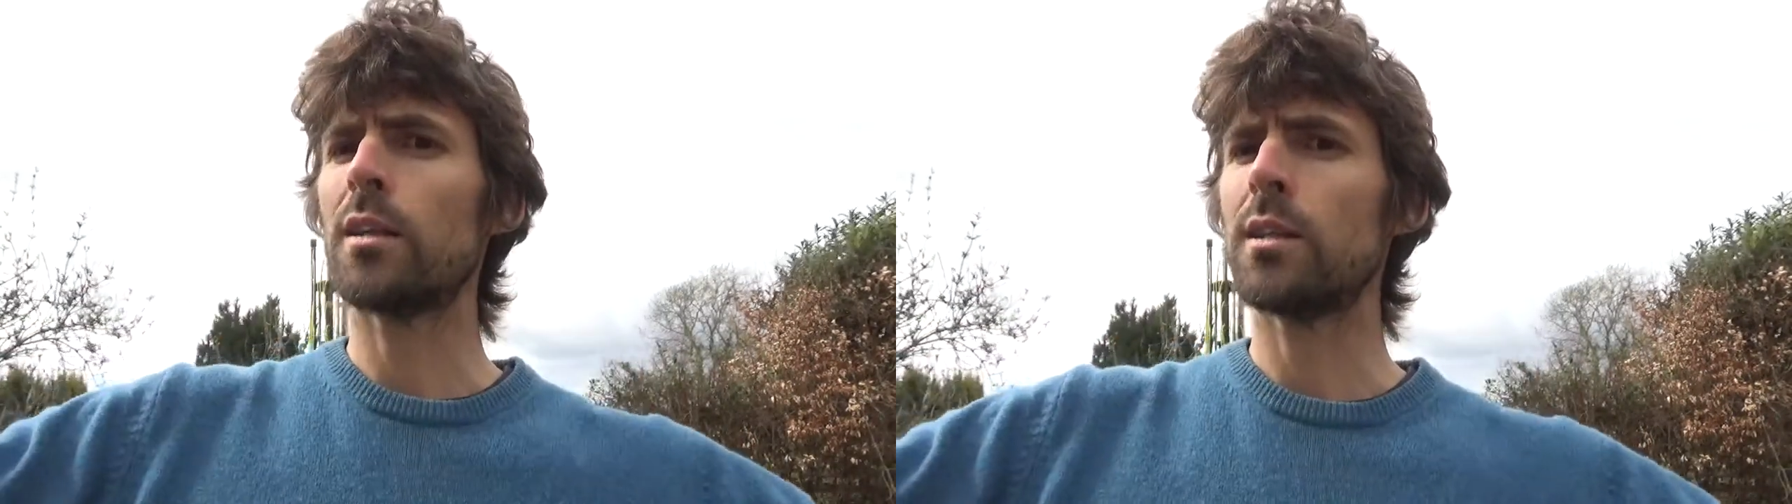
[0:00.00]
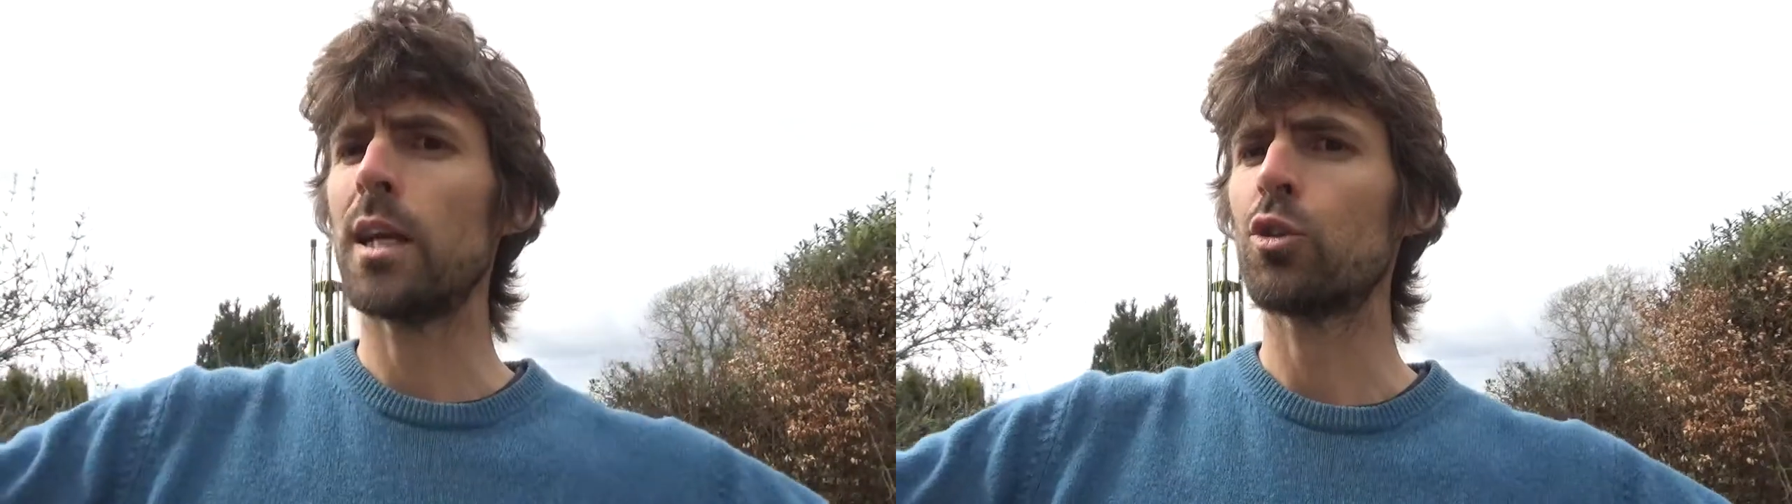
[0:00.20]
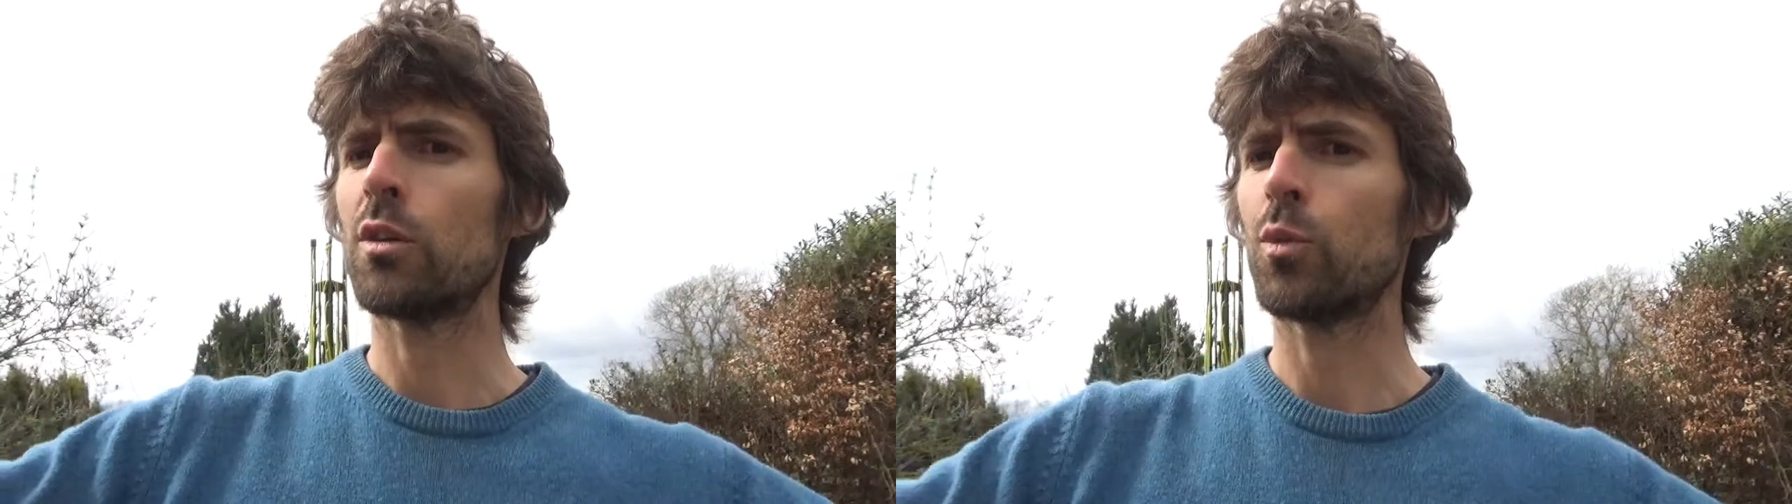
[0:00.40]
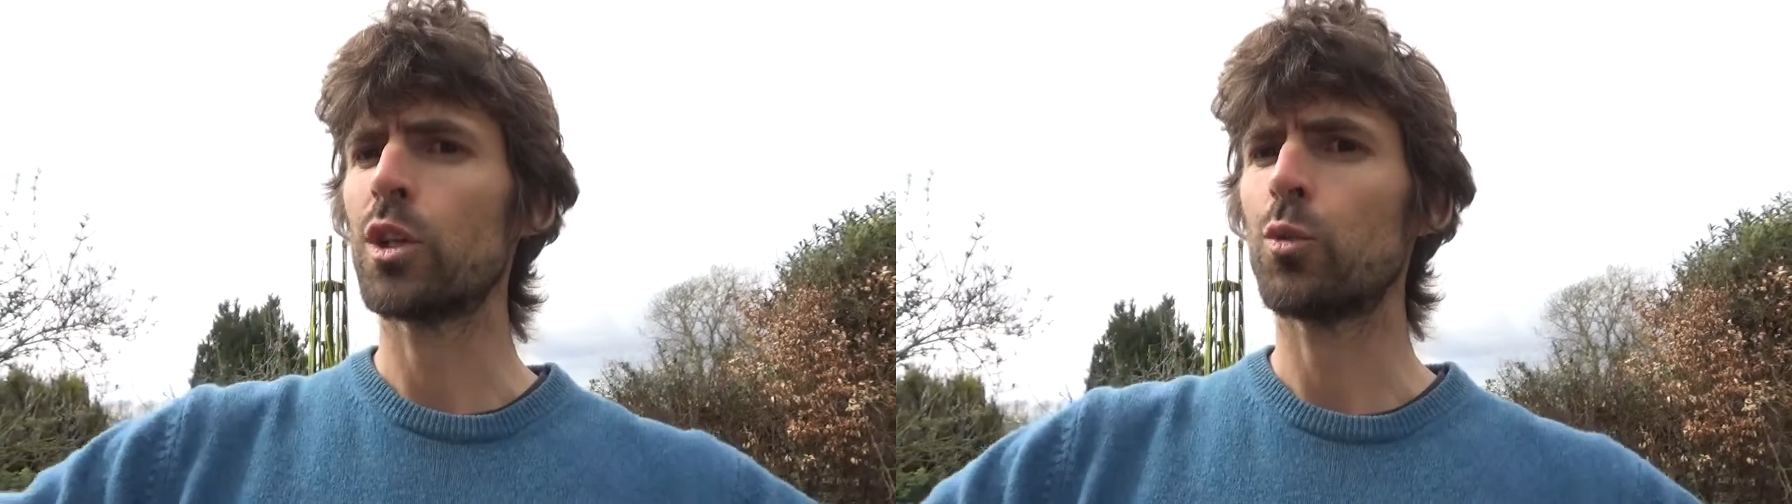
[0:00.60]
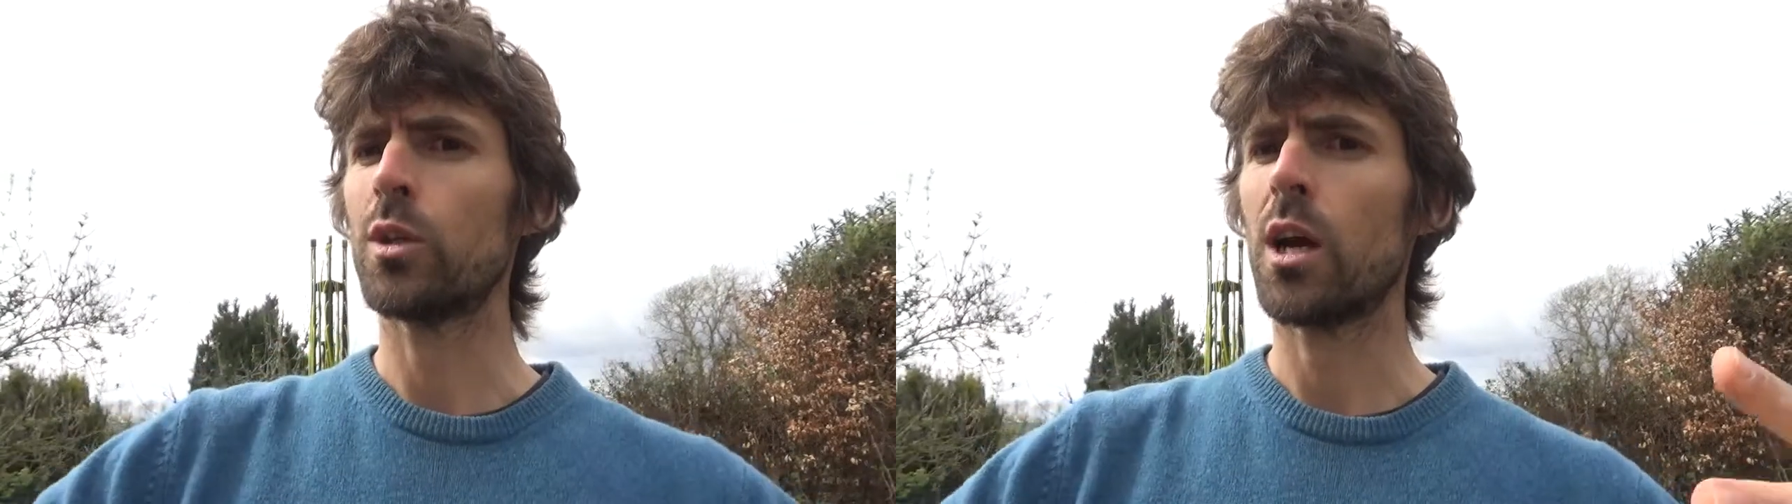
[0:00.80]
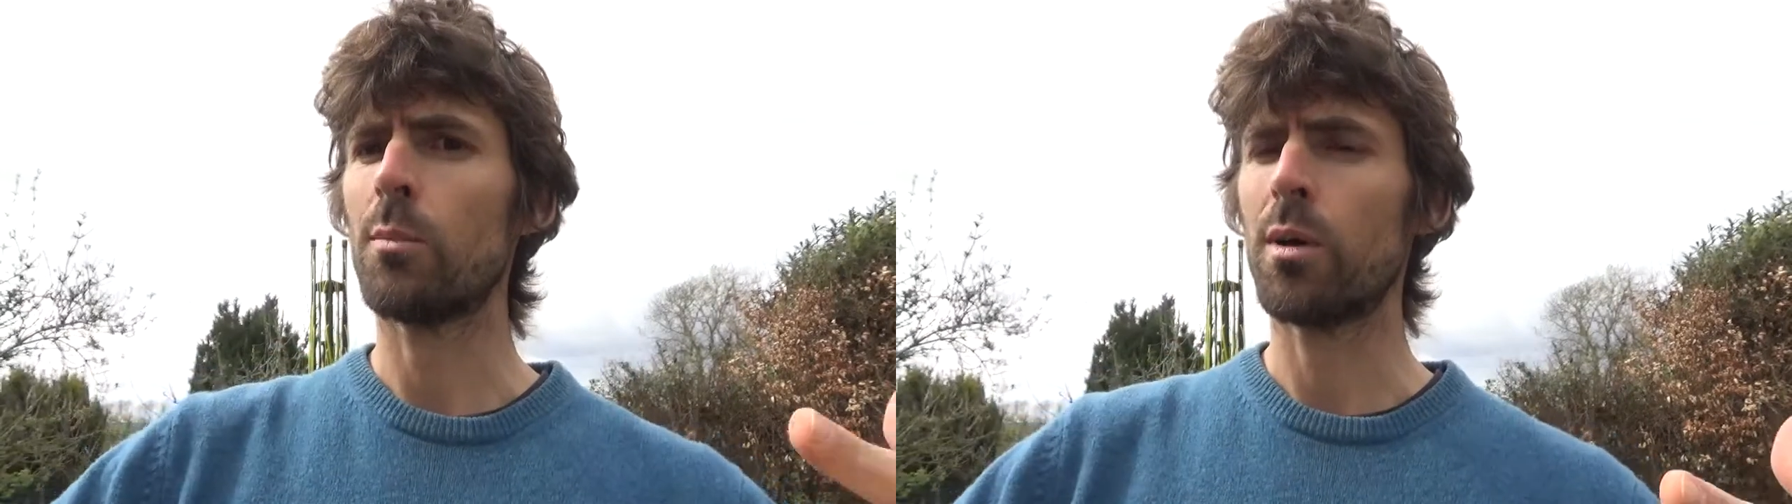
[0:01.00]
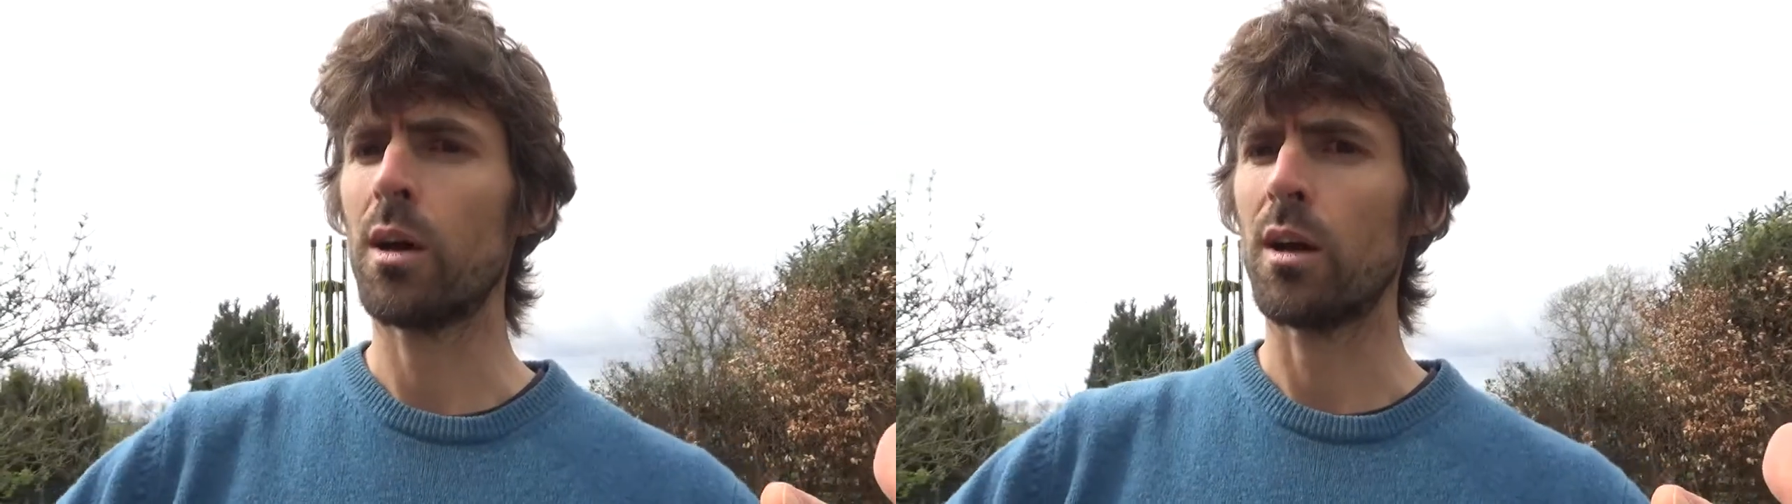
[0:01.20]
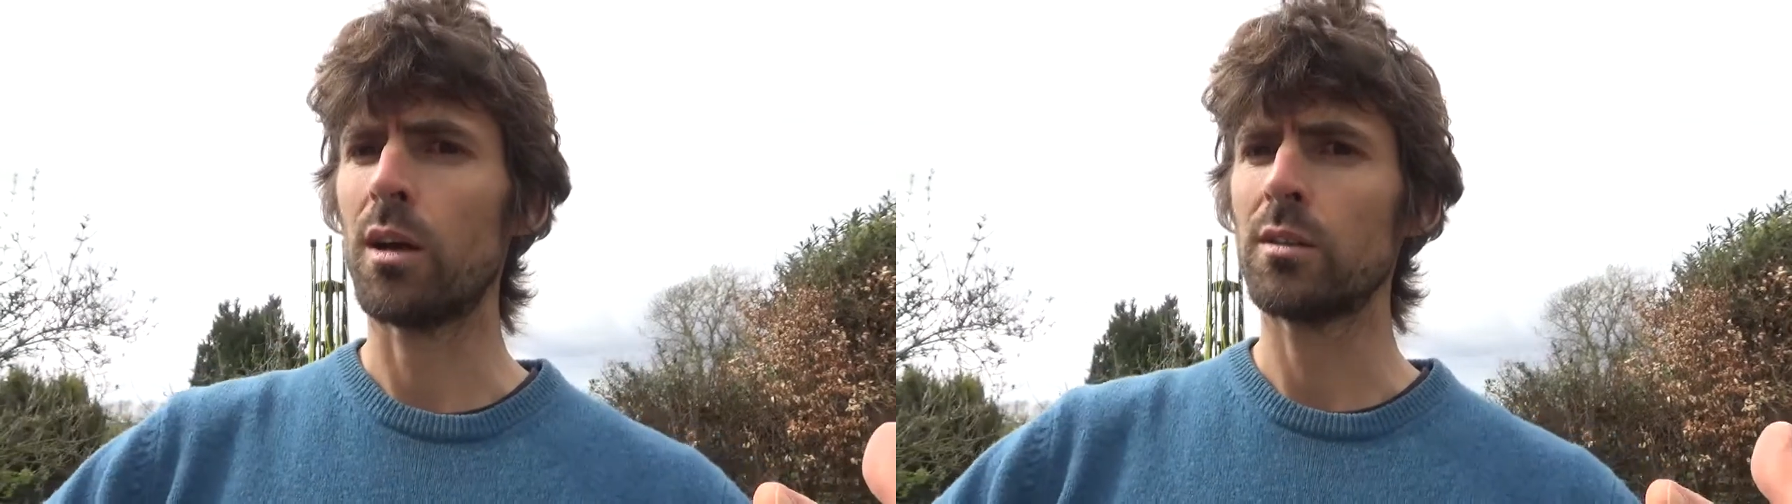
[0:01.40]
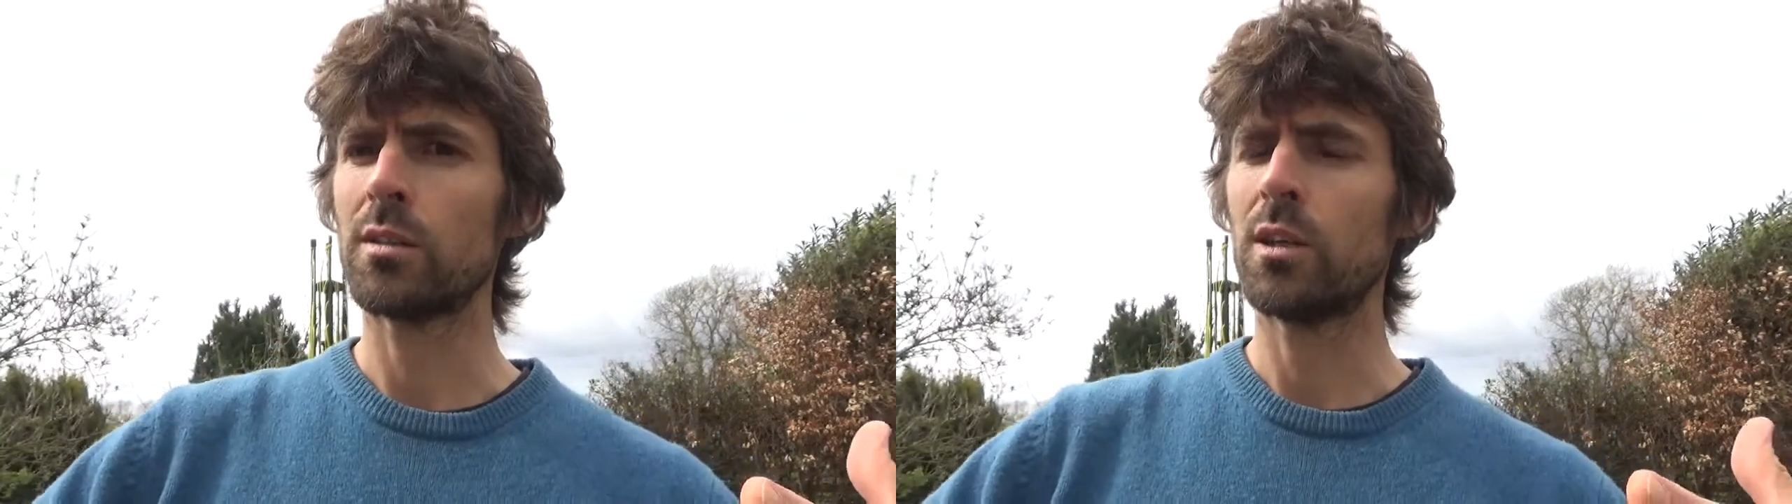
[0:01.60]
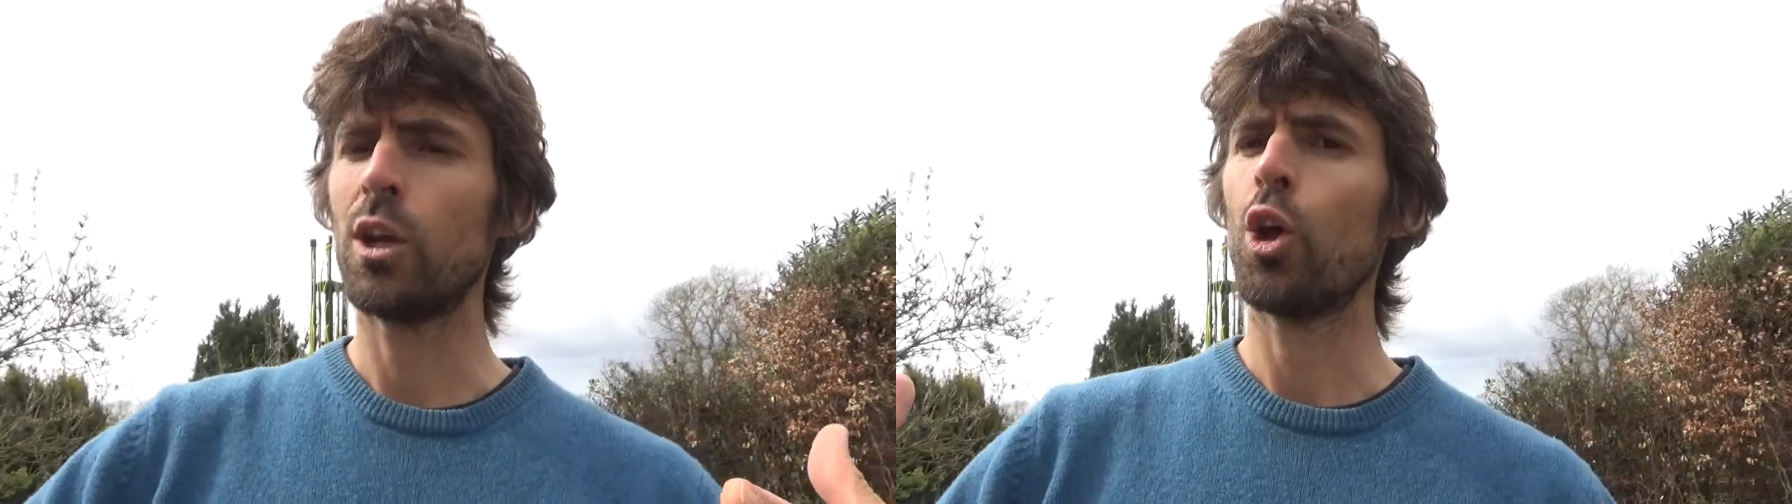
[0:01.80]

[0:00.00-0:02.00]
nature of which we are part,